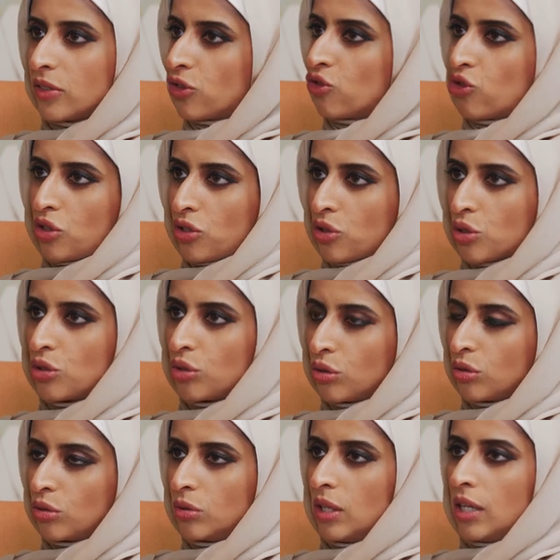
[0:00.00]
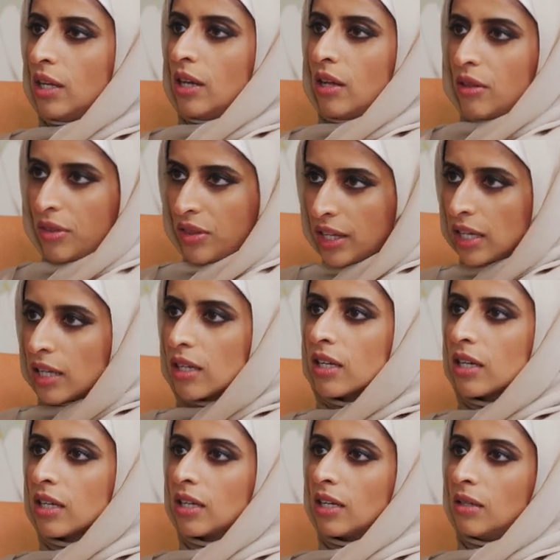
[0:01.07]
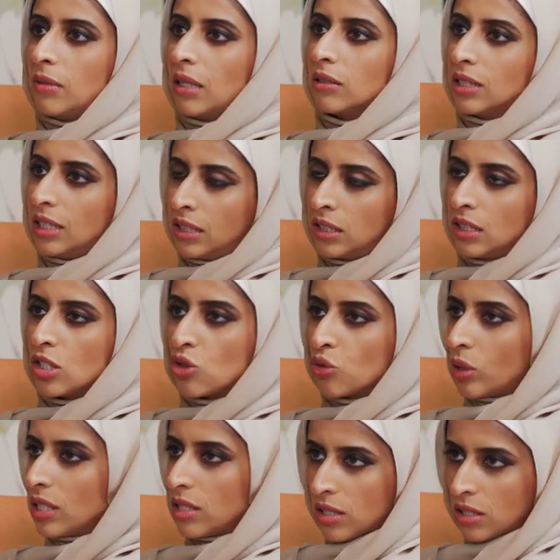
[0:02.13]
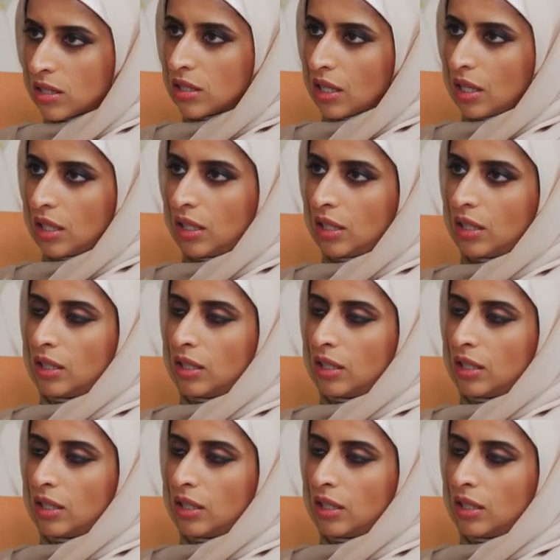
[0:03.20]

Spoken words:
10 minutes just to think about and de-stress